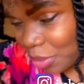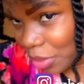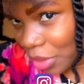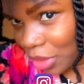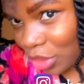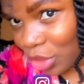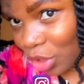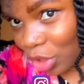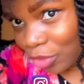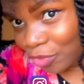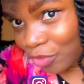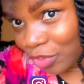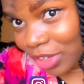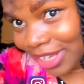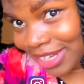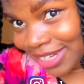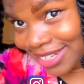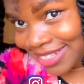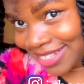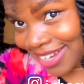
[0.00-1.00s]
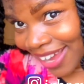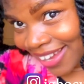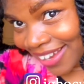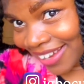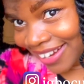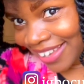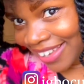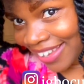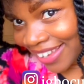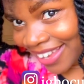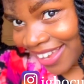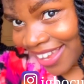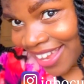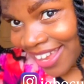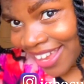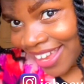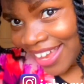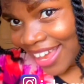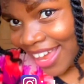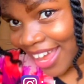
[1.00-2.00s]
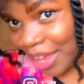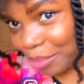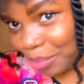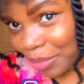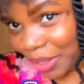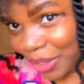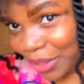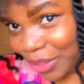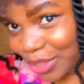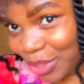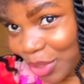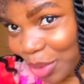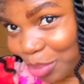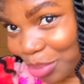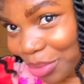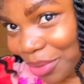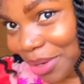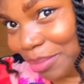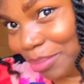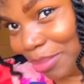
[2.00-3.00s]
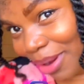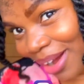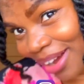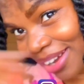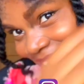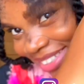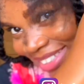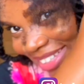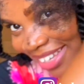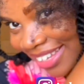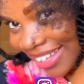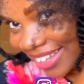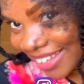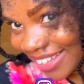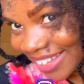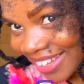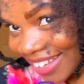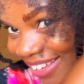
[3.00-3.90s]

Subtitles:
with not fully detangling because you're pre-parting.